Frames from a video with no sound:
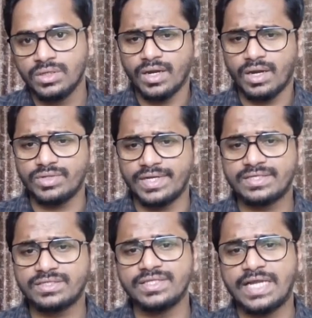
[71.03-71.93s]
Now the
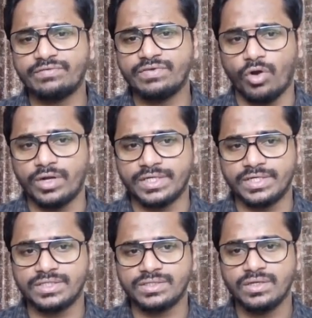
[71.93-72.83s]
next thing that we want
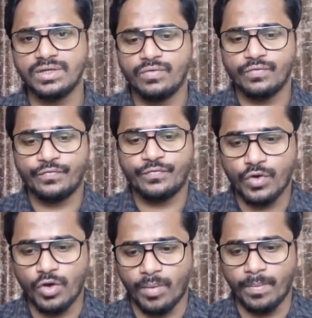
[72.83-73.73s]
is
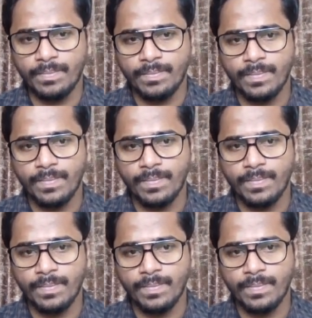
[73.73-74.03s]
from